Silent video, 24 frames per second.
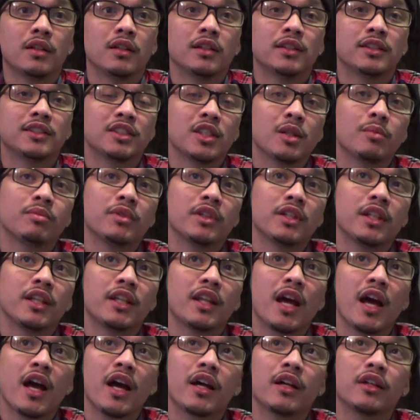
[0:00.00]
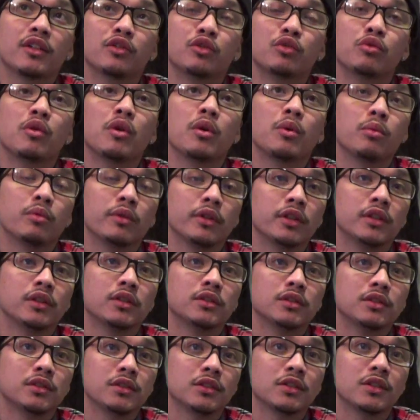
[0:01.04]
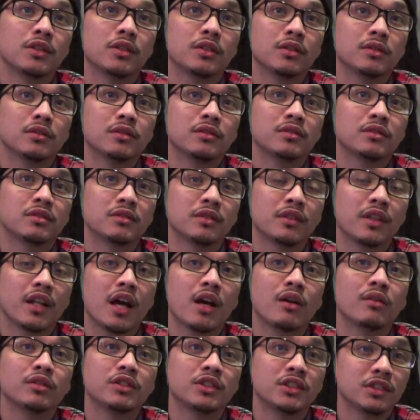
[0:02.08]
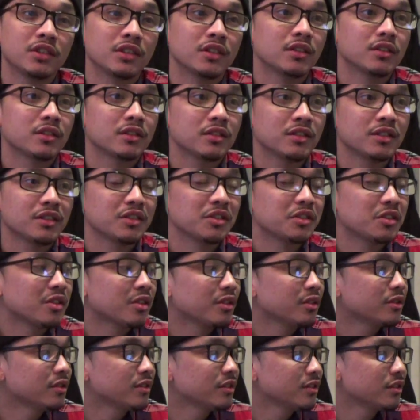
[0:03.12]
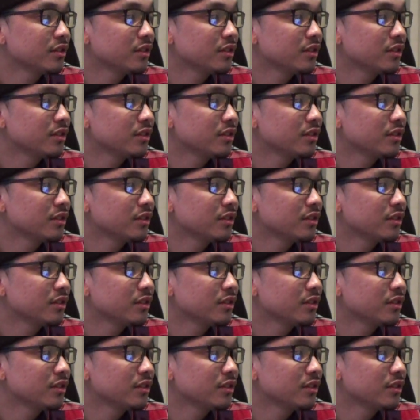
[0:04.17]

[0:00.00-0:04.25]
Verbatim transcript: Something that I grew up with, you know, when I was young, you know.